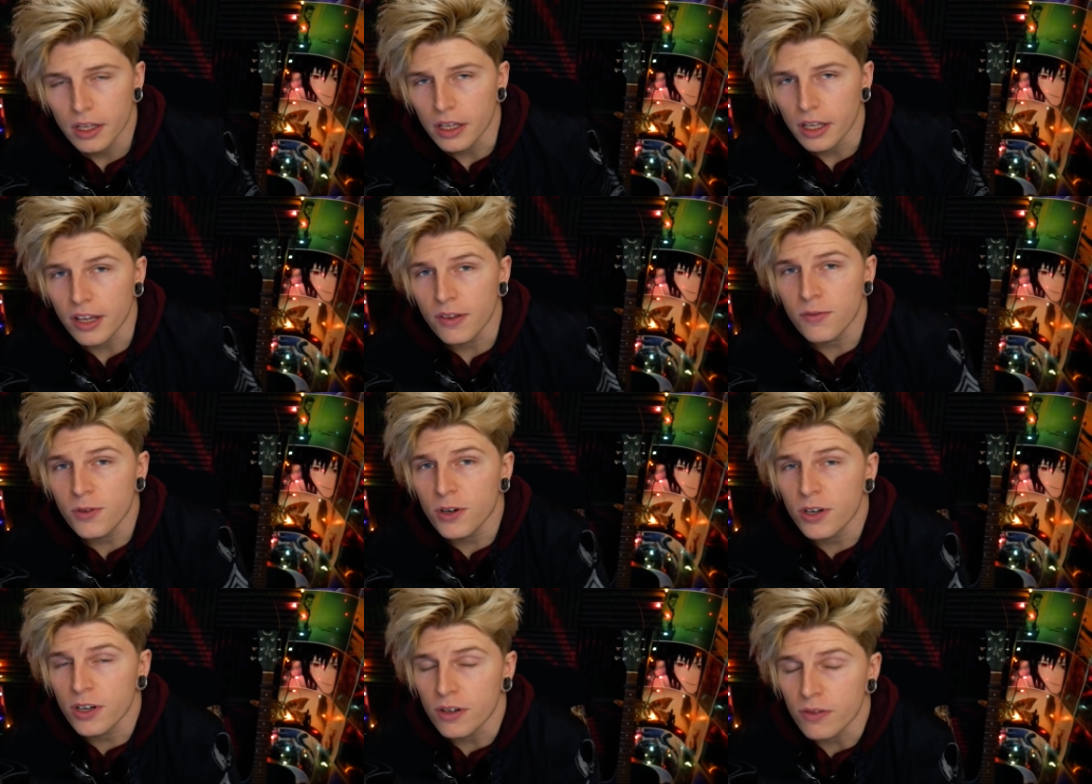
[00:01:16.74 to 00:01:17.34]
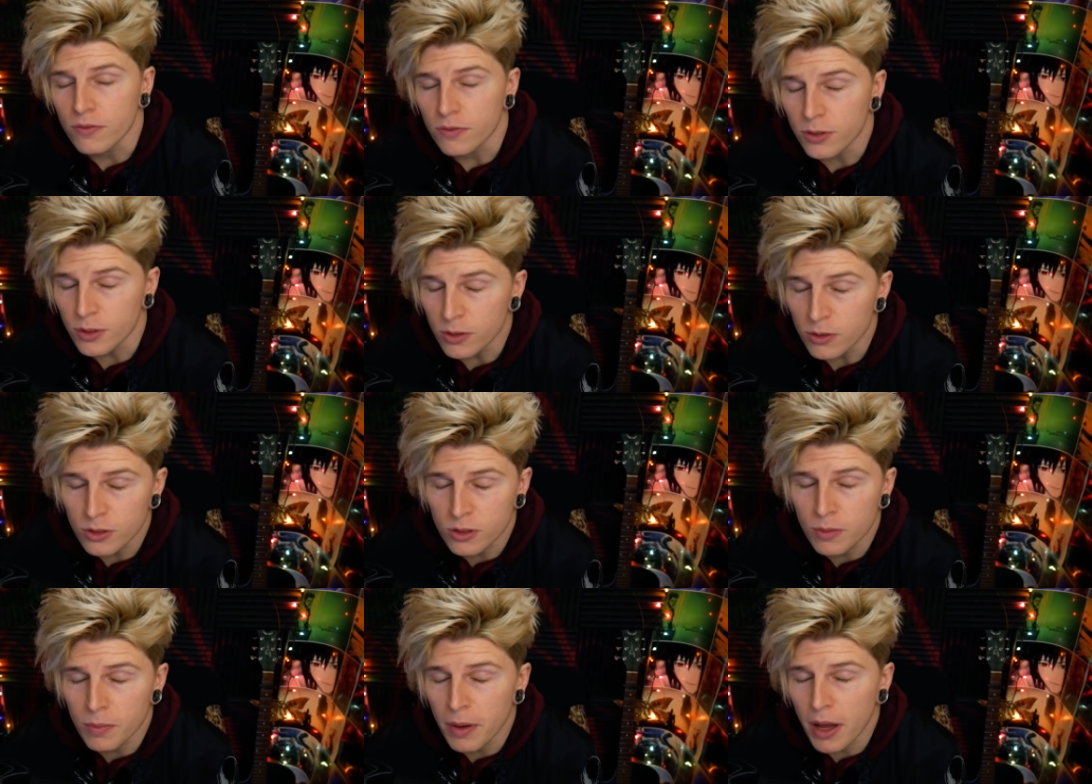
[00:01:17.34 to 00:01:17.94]
if you're
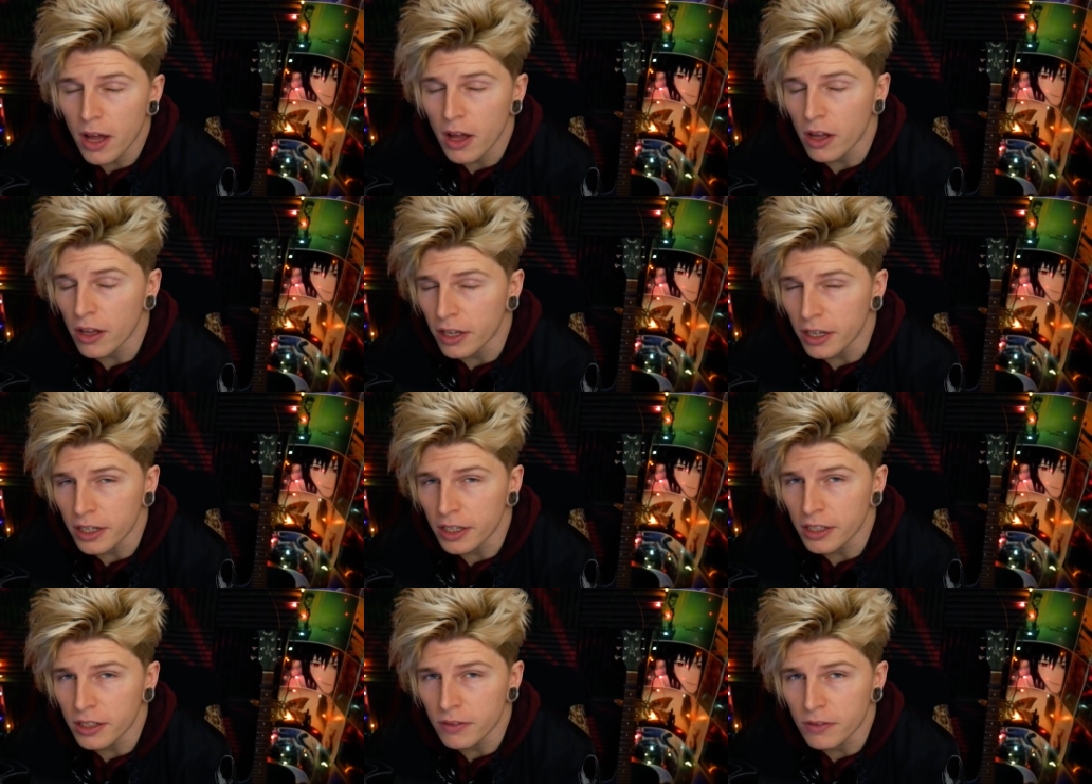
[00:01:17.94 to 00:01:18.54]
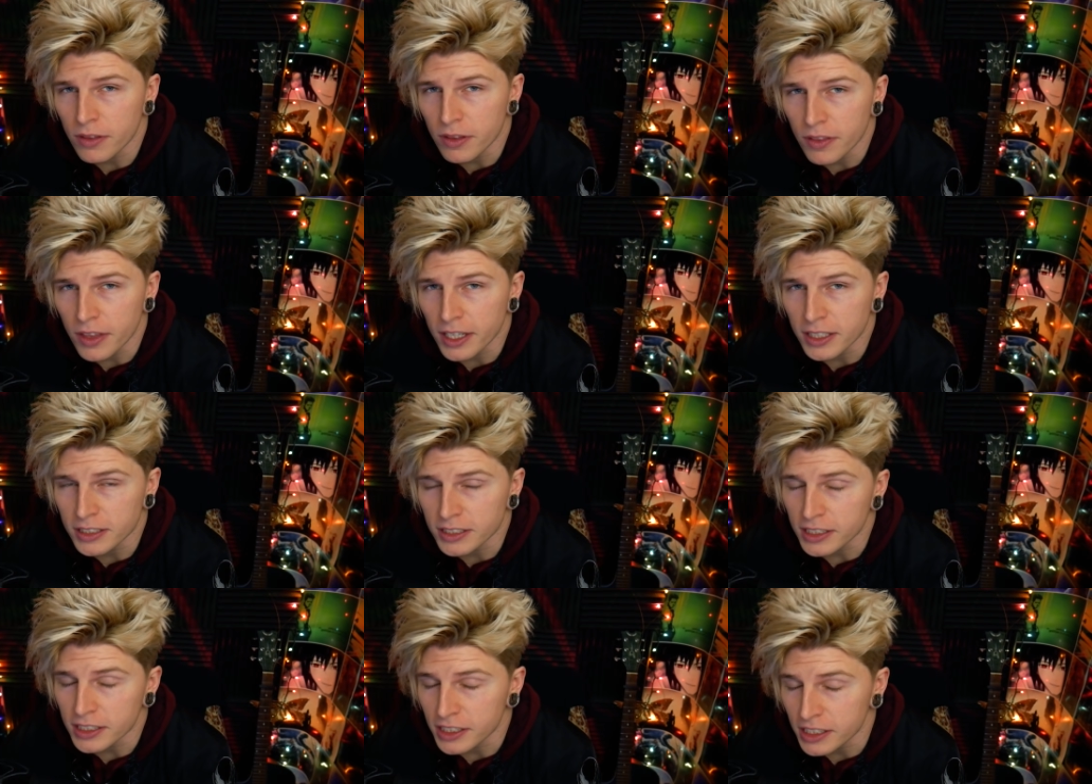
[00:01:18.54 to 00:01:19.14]
confused about any of the
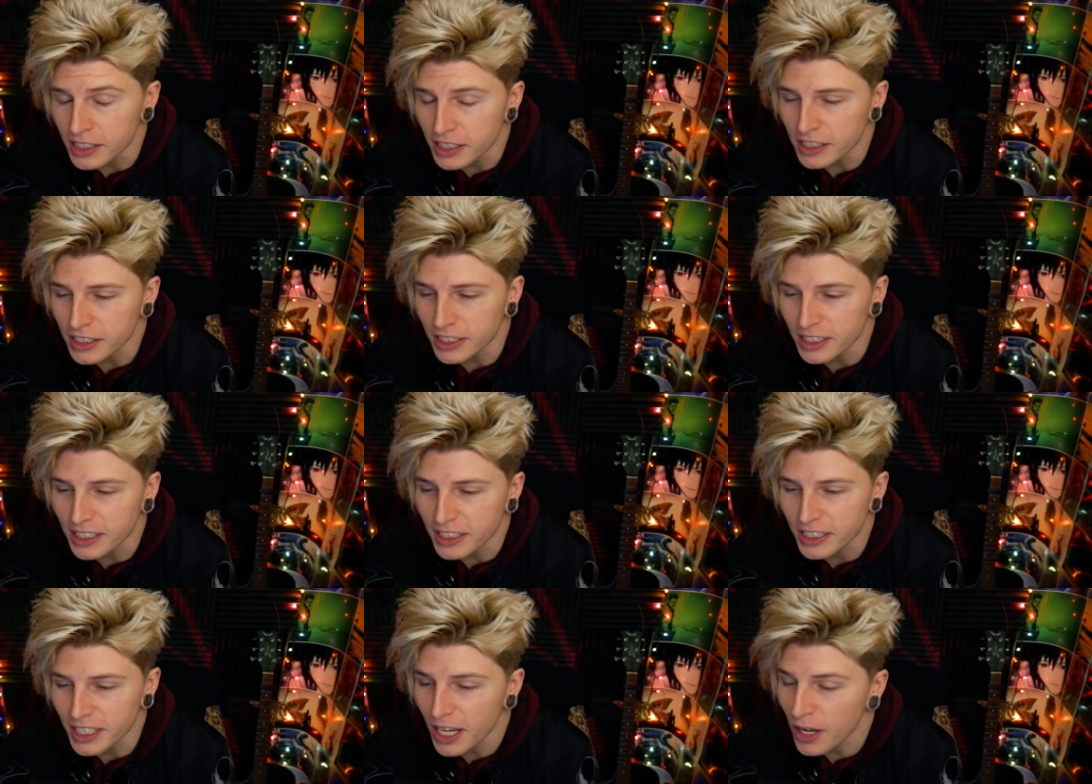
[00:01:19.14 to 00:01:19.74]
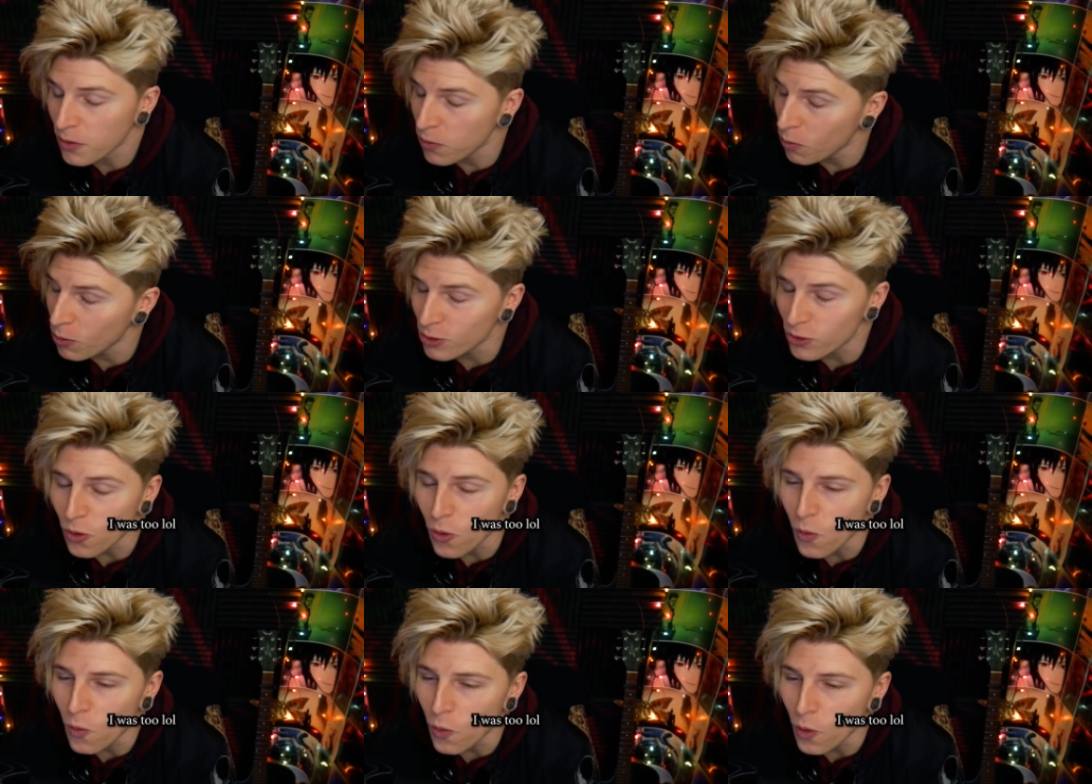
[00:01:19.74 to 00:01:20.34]
things that she just said, well,
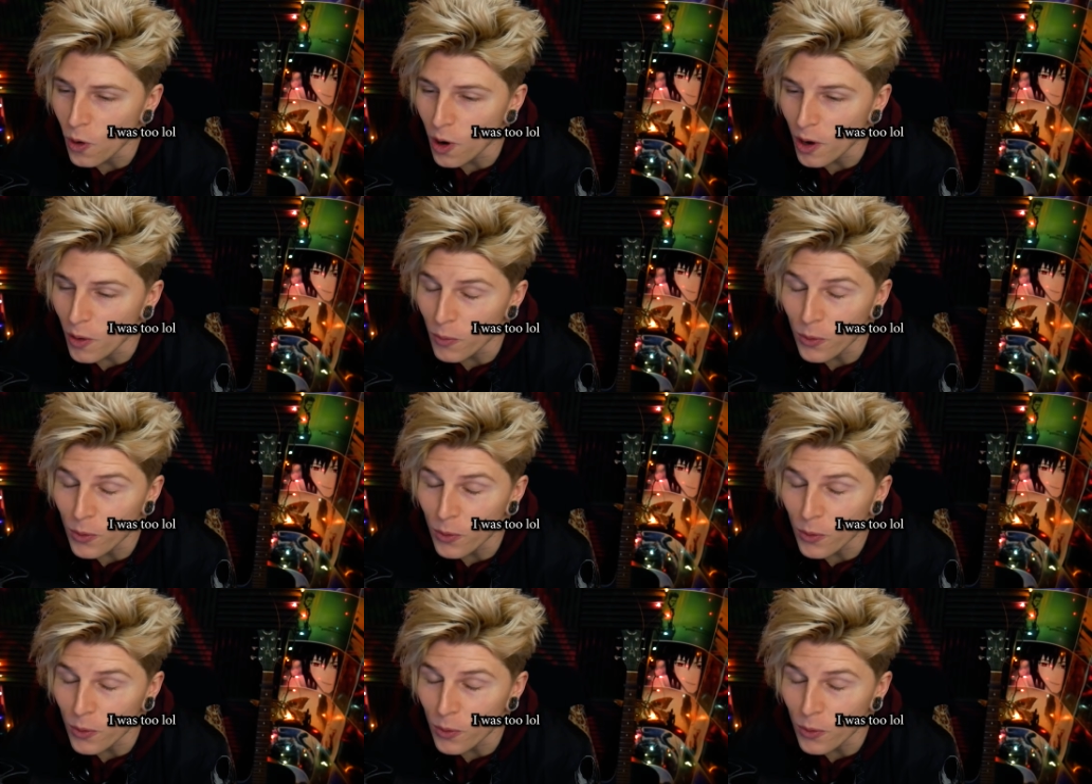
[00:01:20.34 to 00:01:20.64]
don't worry.